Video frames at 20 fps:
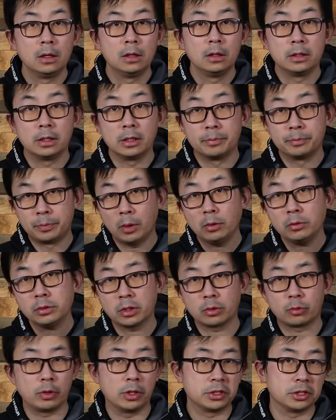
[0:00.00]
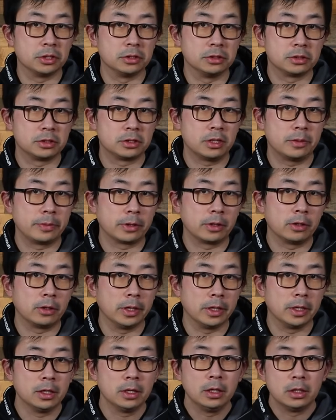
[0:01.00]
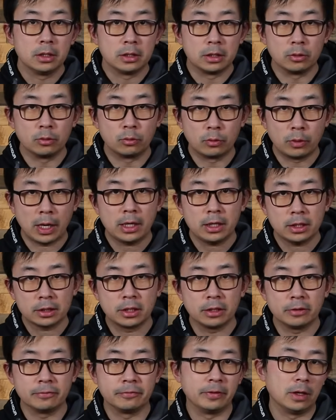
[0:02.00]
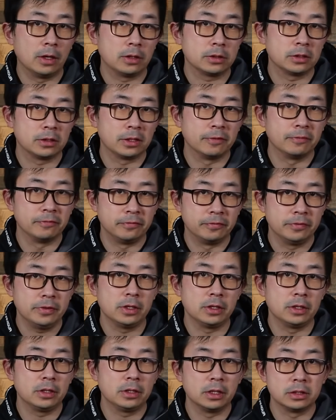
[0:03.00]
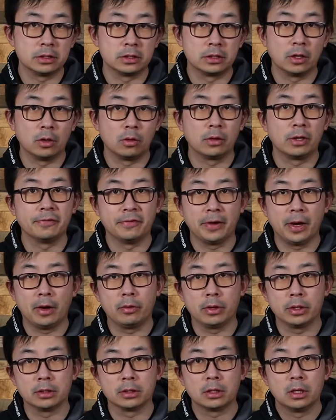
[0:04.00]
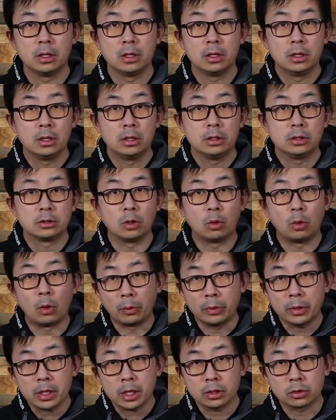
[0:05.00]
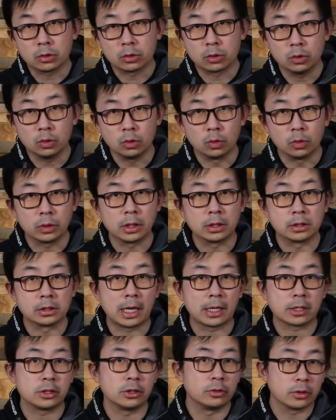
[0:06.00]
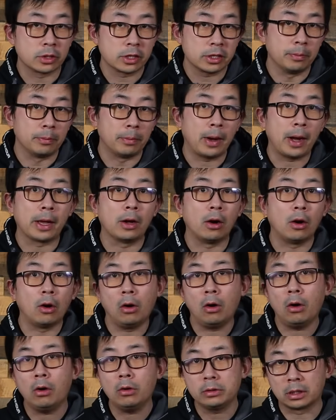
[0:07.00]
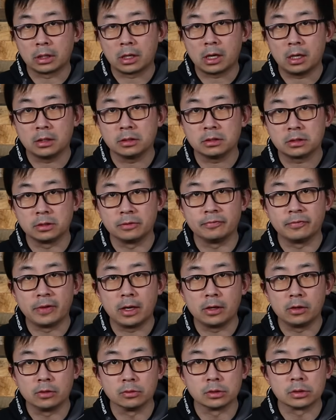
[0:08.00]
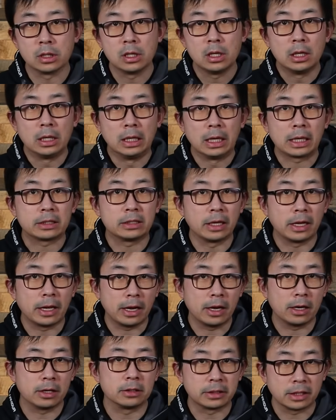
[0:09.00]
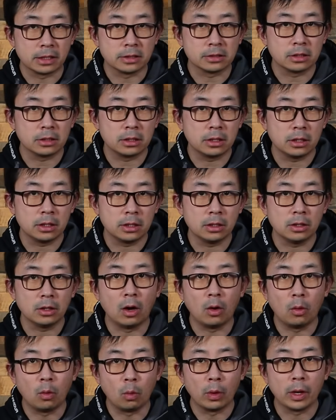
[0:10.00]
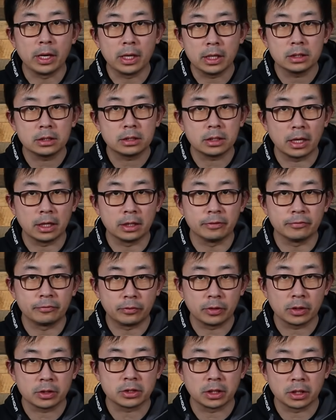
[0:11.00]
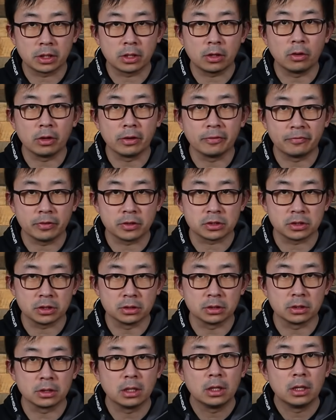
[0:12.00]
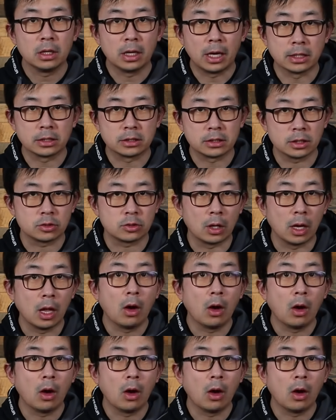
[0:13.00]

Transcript: In both equations, typically, the relative velocity v is the only variant. So what we can do is actually to combine all the constant values, like the air density, weight, and the friction coefficient, etc.,